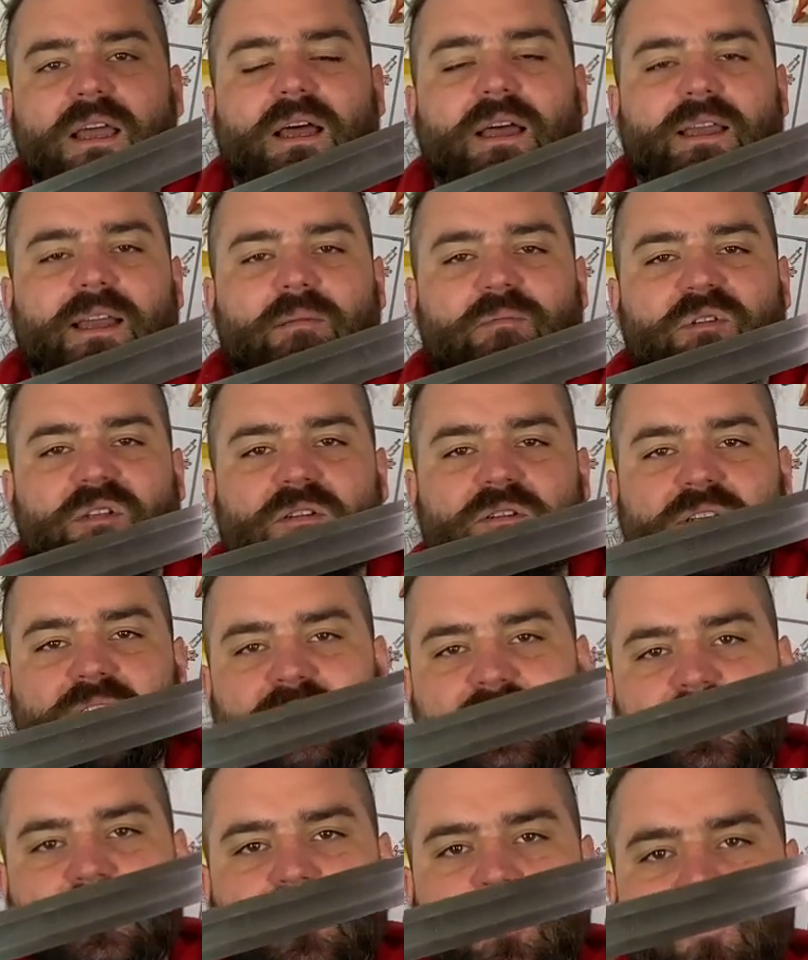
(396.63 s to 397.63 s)
I absolutely
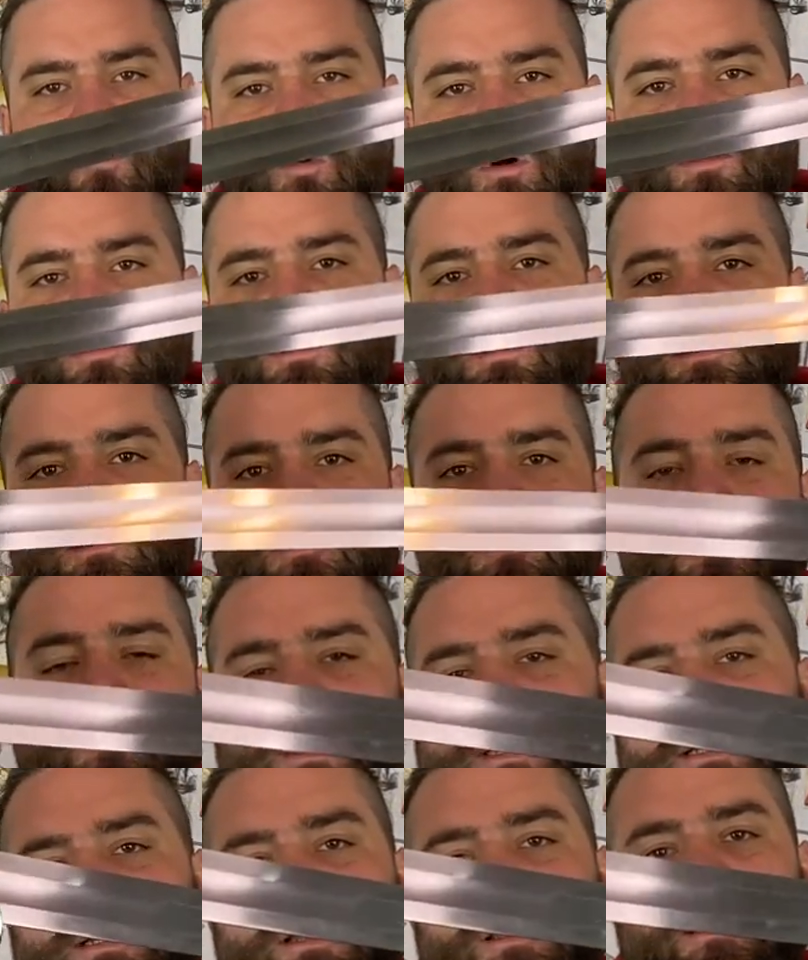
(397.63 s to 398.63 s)
did not want this
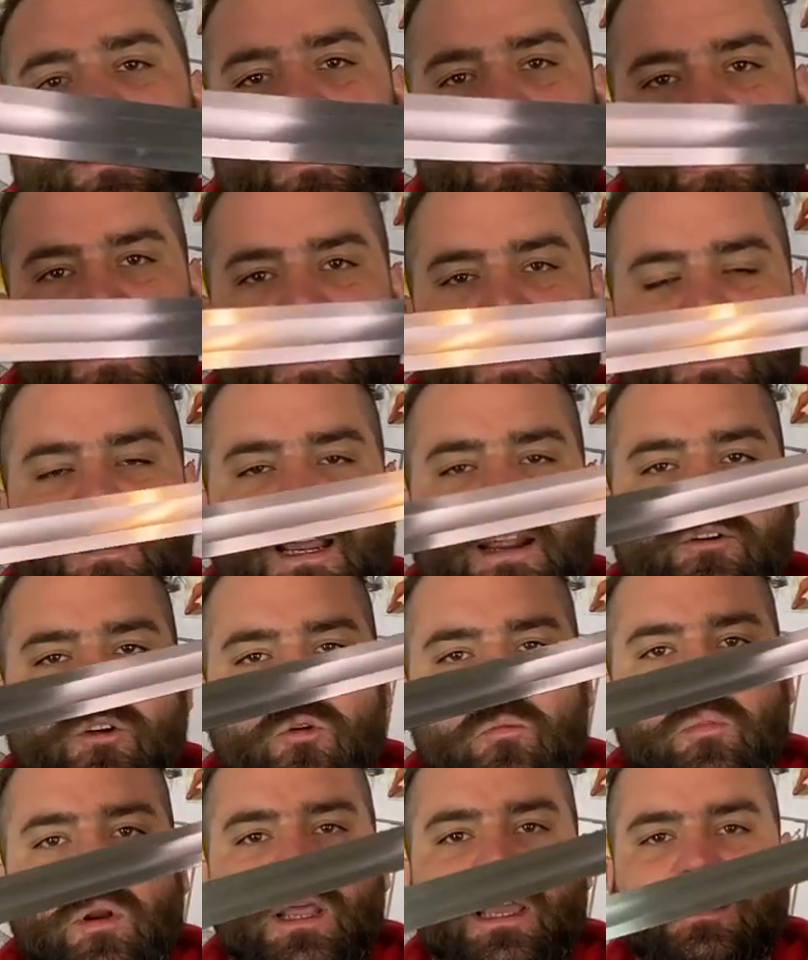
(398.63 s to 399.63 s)
looking like a
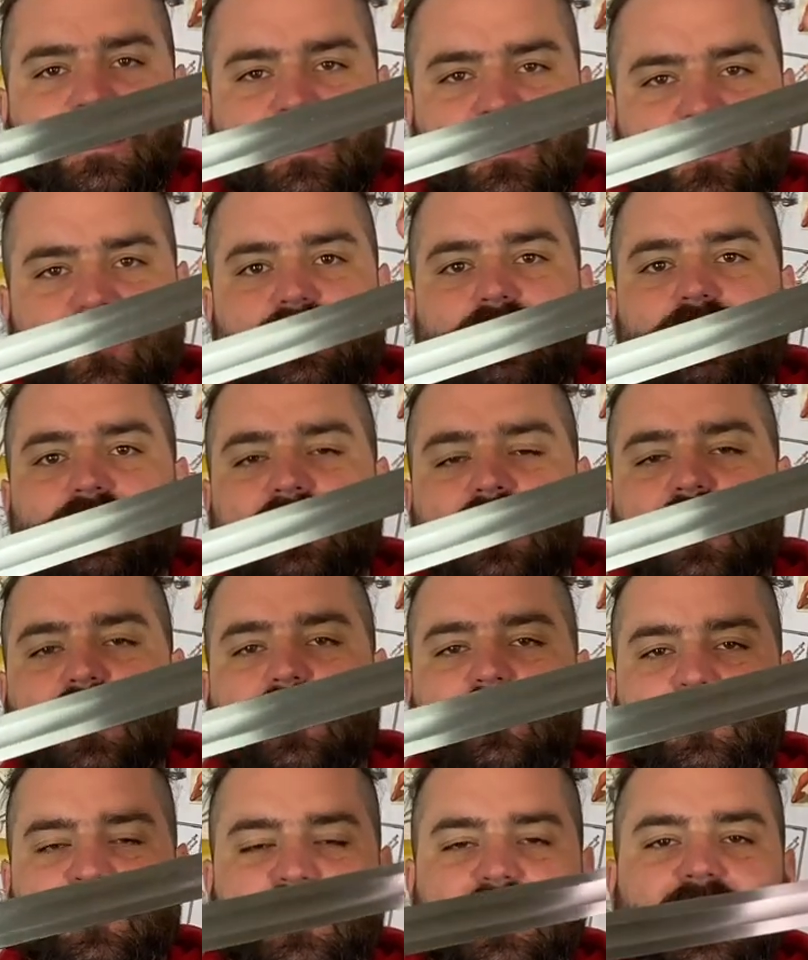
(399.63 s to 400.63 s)
narrow-bladed sword,
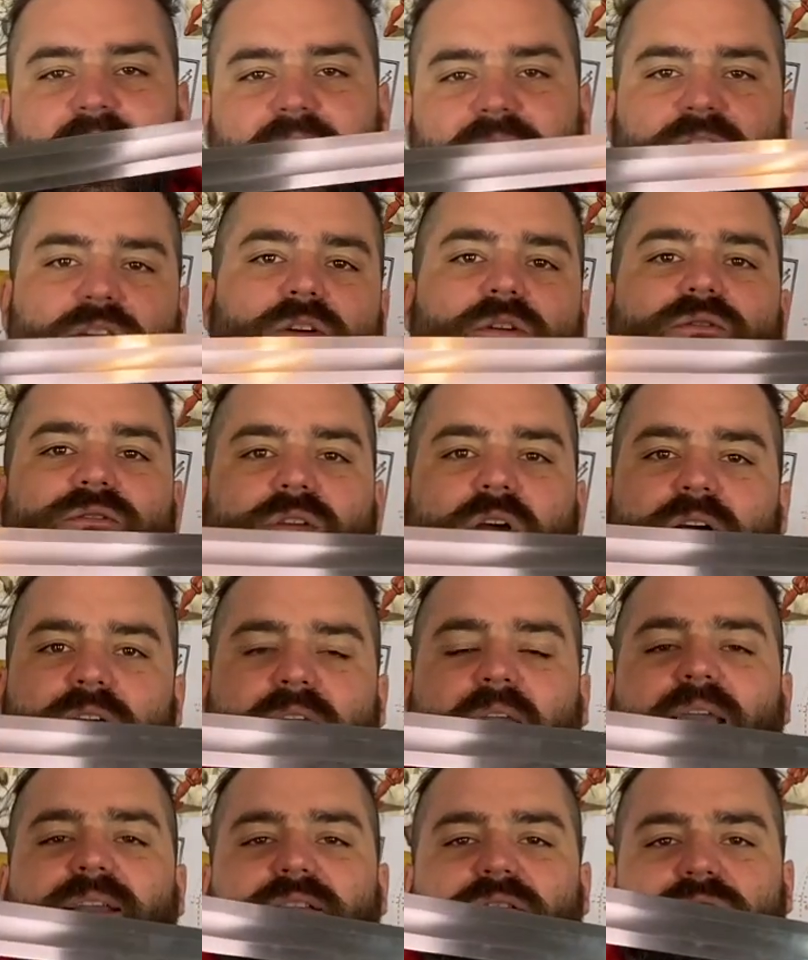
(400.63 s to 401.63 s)
which again, those are
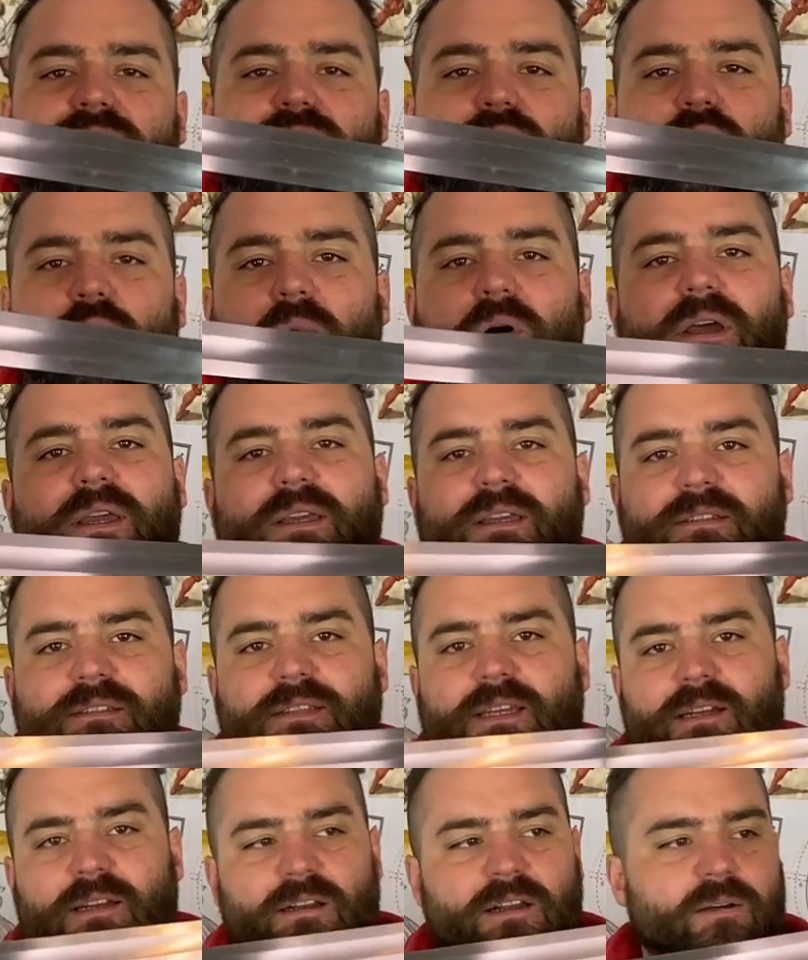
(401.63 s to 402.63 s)
catered for by
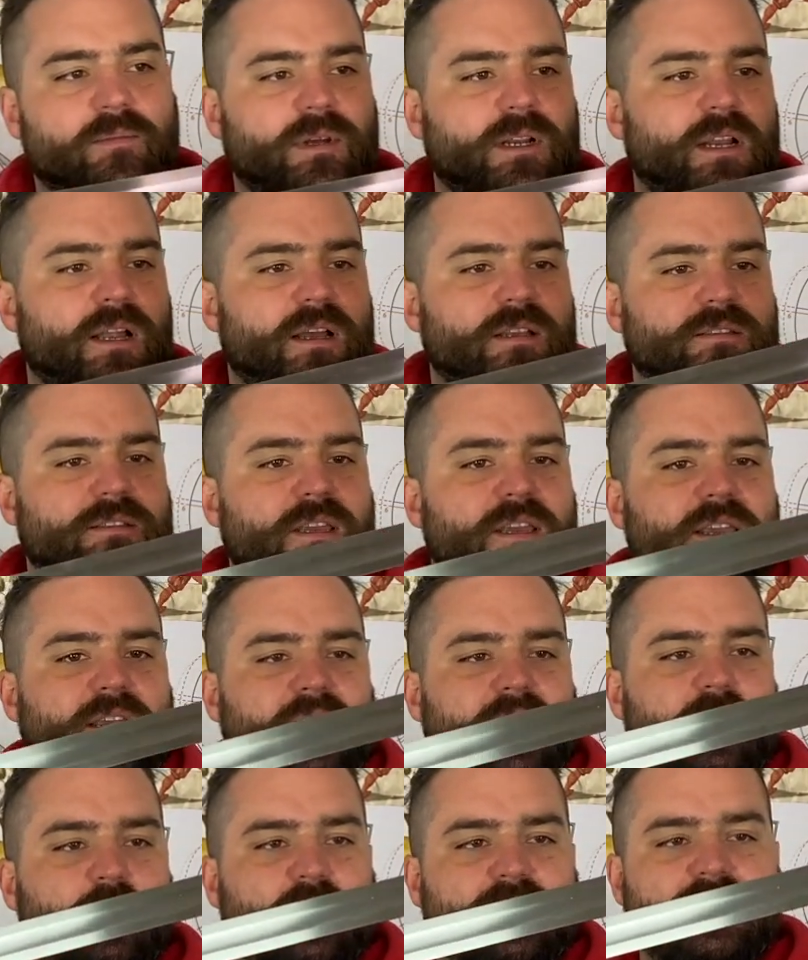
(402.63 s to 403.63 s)
Castile and armor class.
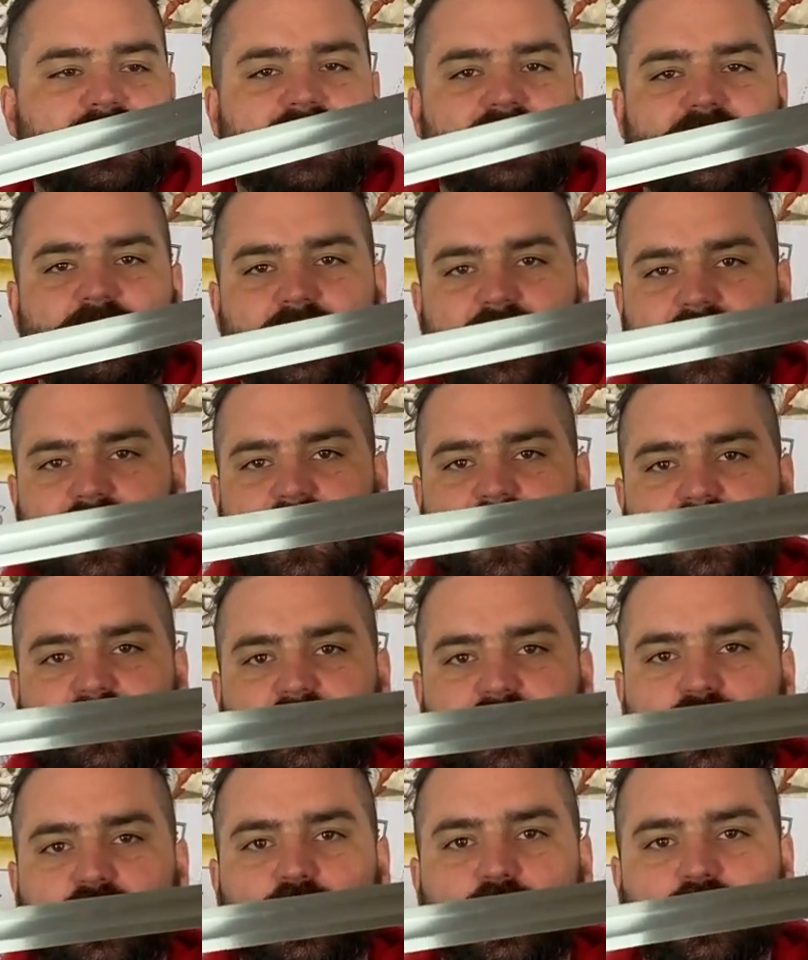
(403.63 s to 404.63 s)
I wanted it to be a nice
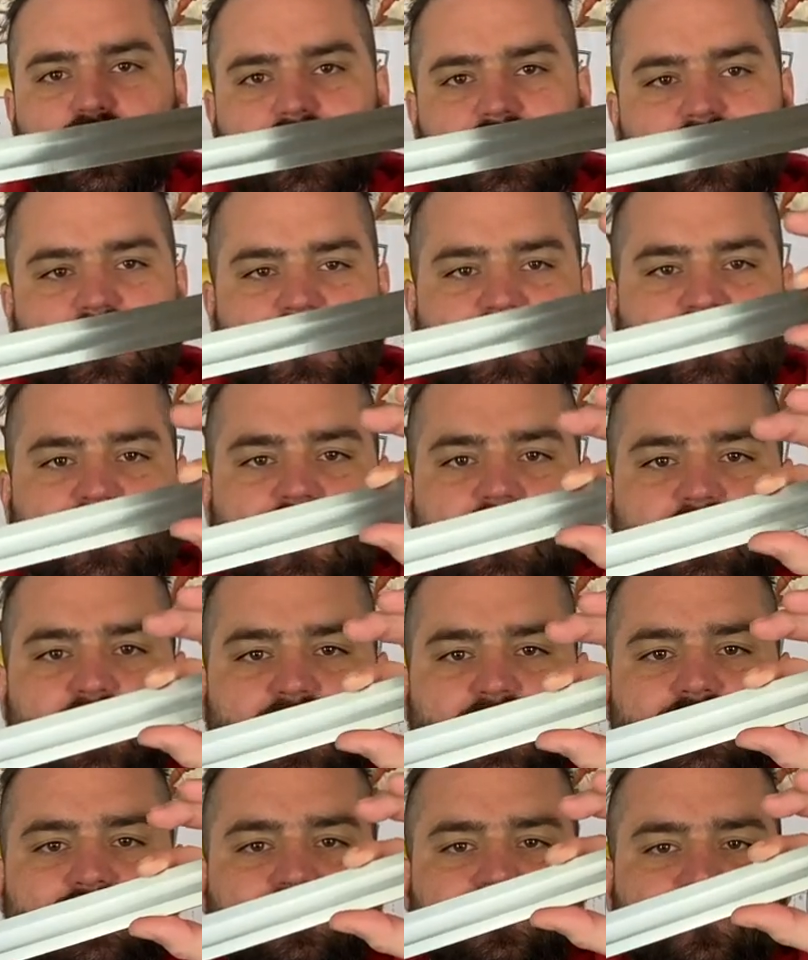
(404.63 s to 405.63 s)
broad
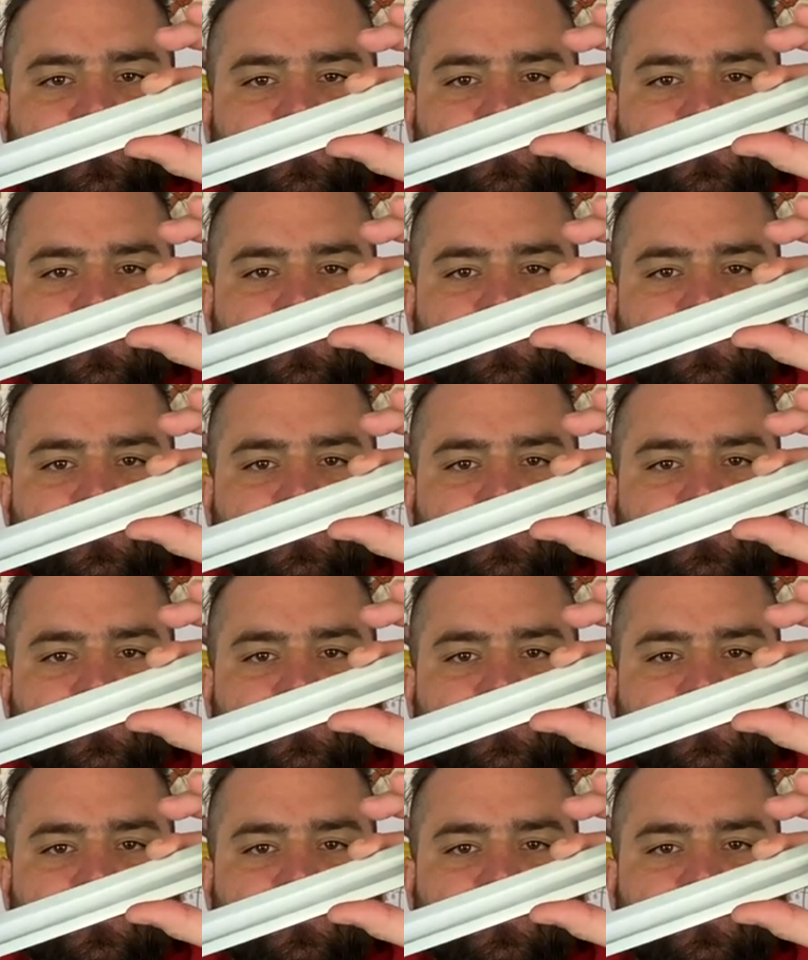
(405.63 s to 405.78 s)
example.